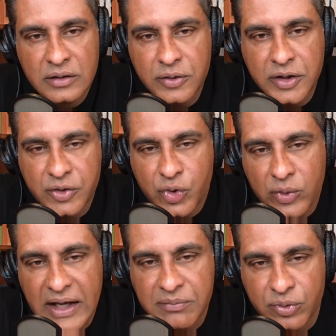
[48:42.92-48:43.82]
can
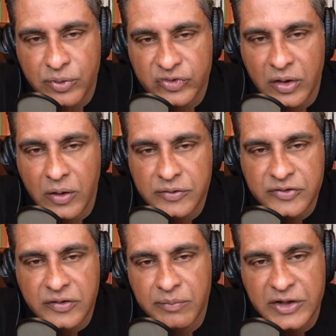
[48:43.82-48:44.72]
create blue
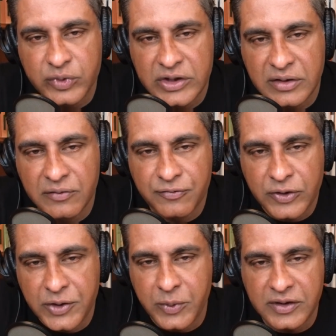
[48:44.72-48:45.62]
zones, because we
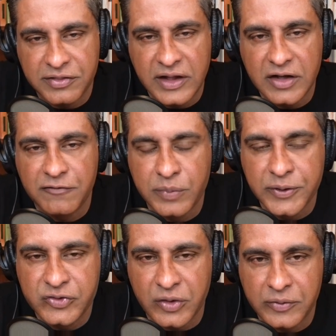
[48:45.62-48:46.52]
frequently think of
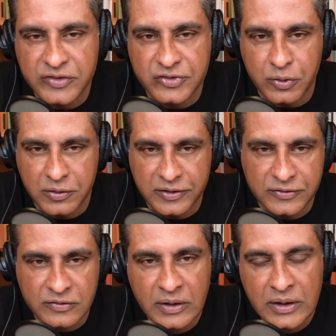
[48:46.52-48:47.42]
blue zones as sort of
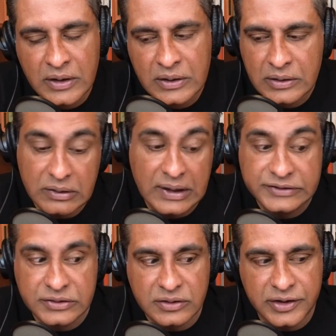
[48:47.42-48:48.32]
this, or I
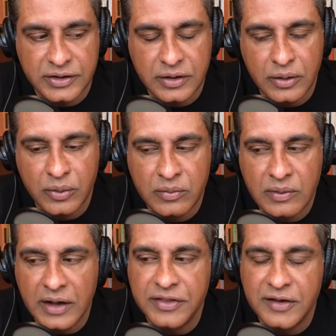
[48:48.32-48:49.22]
certainly do.
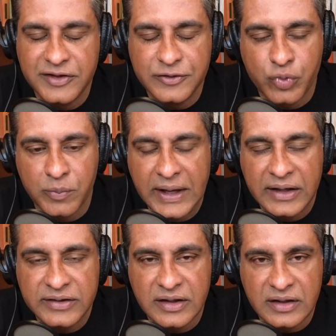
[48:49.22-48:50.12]
I think of these
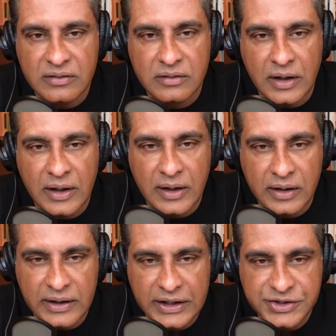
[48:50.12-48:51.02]
romantic
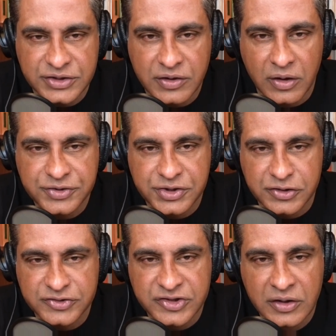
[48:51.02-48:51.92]
ancient
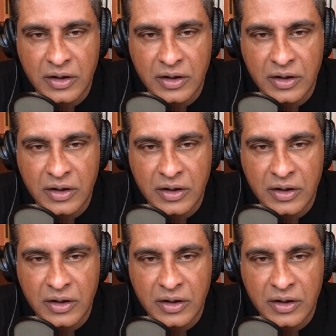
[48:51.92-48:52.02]
cultures.